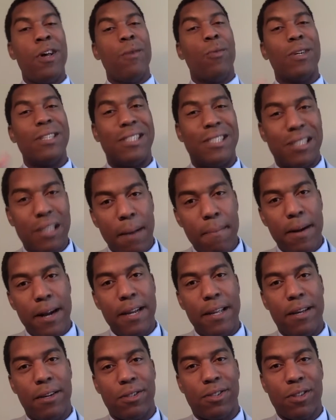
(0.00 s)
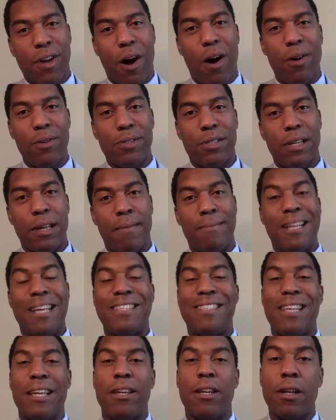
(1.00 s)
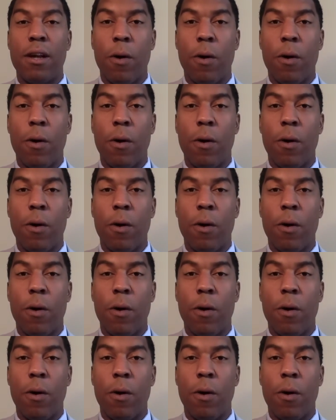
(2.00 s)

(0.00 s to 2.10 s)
when somebody else calls them, they say, you